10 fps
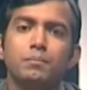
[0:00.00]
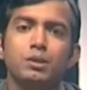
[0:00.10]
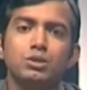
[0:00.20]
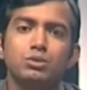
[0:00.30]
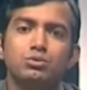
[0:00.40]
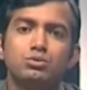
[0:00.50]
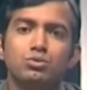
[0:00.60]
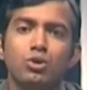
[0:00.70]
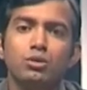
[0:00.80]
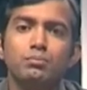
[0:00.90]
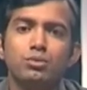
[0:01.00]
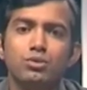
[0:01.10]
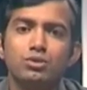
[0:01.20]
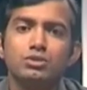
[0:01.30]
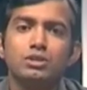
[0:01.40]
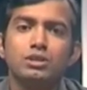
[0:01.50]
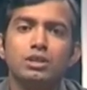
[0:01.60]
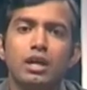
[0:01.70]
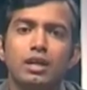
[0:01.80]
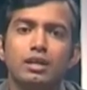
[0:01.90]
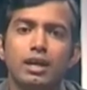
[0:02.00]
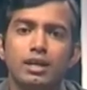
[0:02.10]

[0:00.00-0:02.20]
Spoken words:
the neutron porosity and